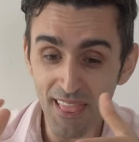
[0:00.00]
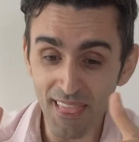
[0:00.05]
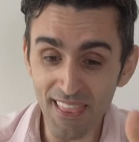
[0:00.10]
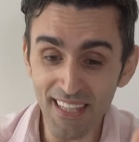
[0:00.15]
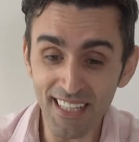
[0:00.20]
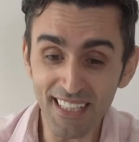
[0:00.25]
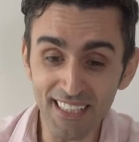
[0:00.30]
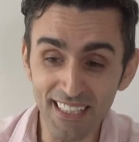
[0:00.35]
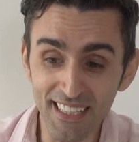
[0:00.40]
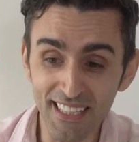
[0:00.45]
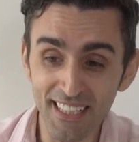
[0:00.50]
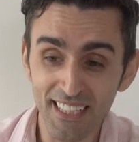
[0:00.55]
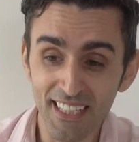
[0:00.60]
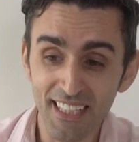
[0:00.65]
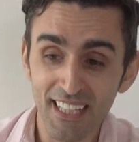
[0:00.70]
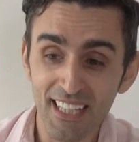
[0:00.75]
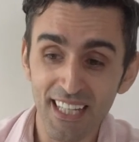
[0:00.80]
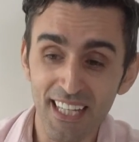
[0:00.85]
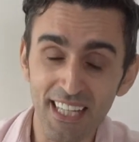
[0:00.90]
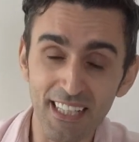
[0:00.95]
Legally,
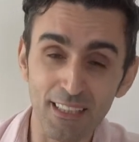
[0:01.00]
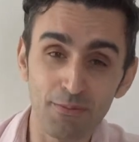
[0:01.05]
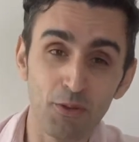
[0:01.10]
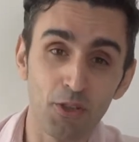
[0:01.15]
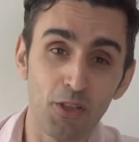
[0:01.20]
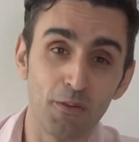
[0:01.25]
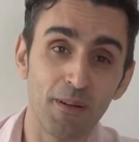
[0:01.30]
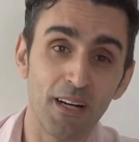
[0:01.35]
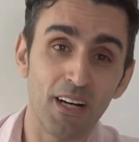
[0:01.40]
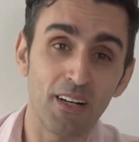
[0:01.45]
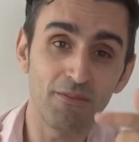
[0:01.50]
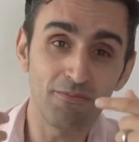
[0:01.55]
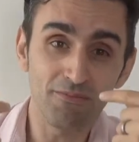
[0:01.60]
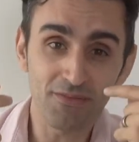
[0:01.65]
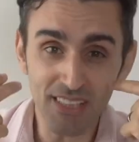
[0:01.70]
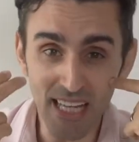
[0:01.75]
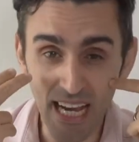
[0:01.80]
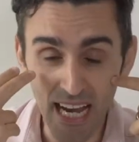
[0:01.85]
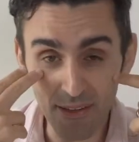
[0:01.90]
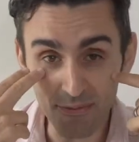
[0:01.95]
it's more about
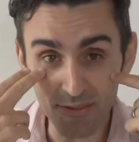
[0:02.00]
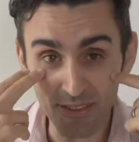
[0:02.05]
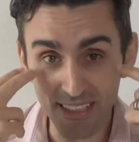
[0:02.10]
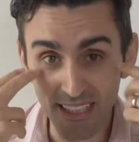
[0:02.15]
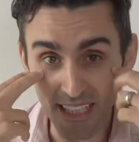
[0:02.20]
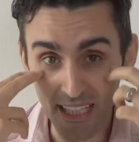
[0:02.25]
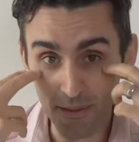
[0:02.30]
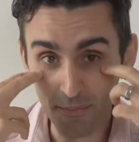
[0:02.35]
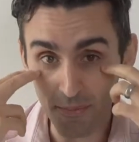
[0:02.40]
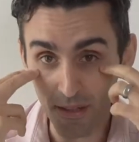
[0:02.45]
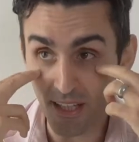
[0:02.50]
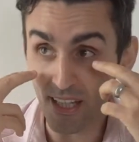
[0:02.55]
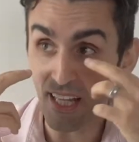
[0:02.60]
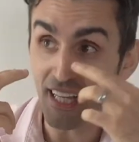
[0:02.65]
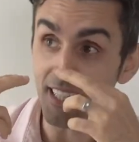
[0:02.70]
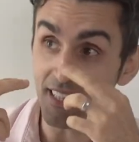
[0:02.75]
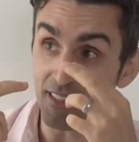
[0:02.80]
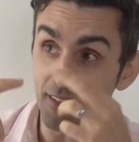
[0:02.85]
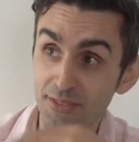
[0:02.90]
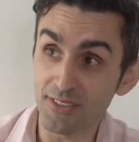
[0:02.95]
you have to keep
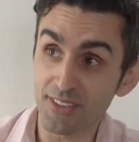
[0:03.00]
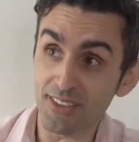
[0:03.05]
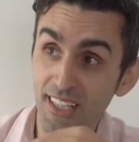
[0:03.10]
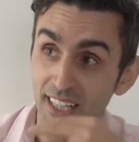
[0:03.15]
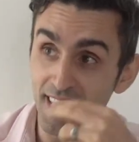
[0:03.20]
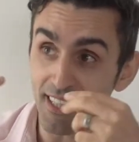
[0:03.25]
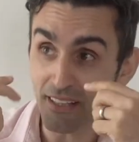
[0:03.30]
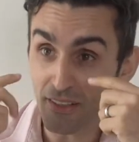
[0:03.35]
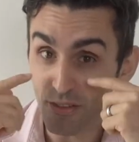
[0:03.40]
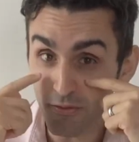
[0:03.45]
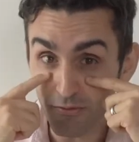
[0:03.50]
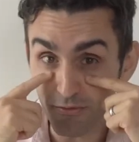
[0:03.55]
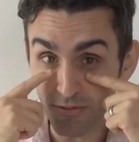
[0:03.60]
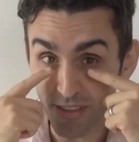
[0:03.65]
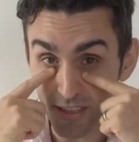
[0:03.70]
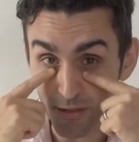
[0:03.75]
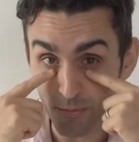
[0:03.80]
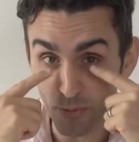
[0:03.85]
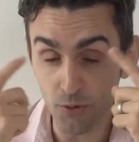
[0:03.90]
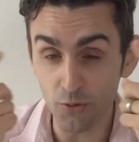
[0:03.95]
line of sight
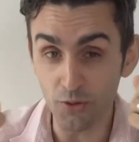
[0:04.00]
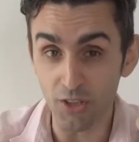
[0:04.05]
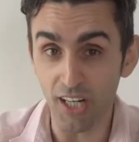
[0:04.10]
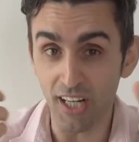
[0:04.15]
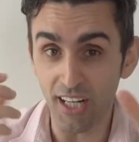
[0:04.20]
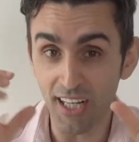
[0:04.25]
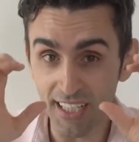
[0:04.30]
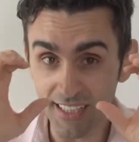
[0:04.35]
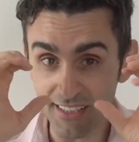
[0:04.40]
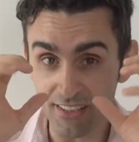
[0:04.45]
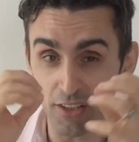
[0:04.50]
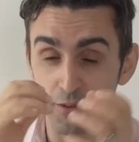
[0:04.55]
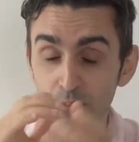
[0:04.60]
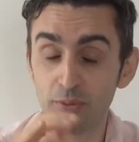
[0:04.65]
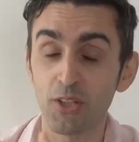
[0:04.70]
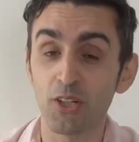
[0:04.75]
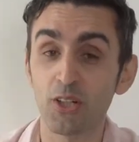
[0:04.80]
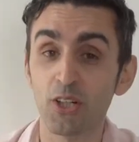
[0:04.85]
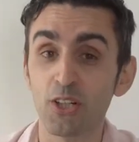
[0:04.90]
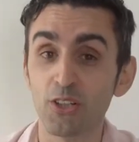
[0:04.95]
visible, your eyes, not
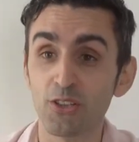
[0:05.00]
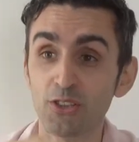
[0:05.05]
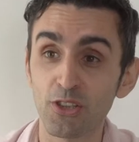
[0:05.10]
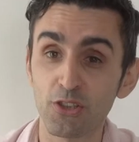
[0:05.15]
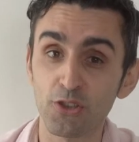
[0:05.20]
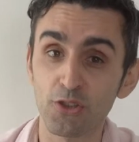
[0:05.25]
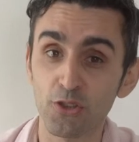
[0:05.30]
binoculars,